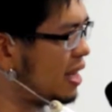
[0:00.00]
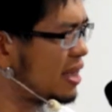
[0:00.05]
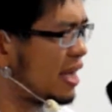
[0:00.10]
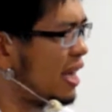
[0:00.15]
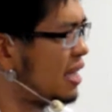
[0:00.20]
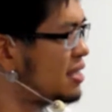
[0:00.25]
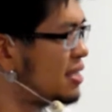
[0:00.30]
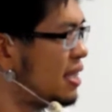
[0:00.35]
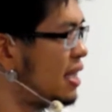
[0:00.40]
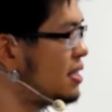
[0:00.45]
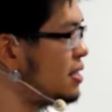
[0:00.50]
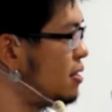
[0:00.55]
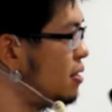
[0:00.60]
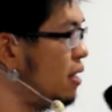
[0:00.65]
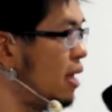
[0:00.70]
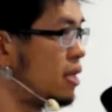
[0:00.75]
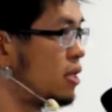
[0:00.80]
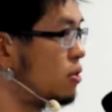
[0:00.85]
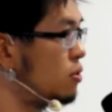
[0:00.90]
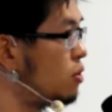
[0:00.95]
They, they still
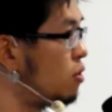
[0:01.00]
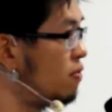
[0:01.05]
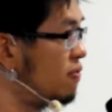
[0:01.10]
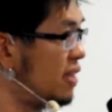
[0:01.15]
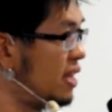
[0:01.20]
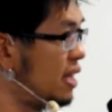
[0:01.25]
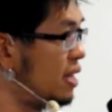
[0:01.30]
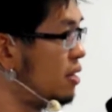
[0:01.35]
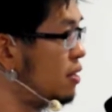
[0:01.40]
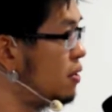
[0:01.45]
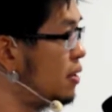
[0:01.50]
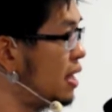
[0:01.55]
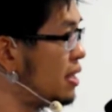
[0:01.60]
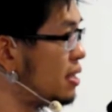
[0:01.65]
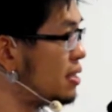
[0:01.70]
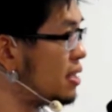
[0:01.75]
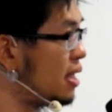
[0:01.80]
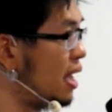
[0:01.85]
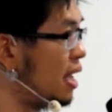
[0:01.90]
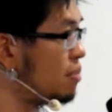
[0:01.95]
had Google Video at
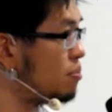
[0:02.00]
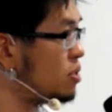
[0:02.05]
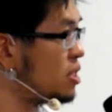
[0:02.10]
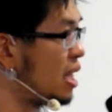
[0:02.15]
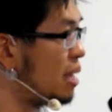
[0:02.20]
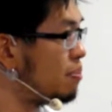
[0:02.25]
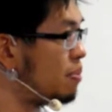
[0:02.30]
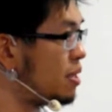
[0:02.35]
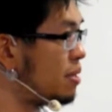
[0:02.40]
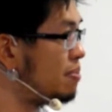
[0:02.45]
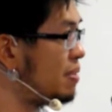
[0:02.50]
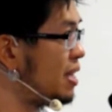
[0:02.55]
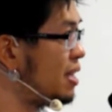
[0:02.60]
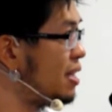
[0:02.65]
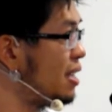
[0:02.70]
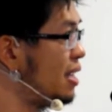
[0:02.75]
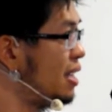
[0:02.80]
the time, which happened to be,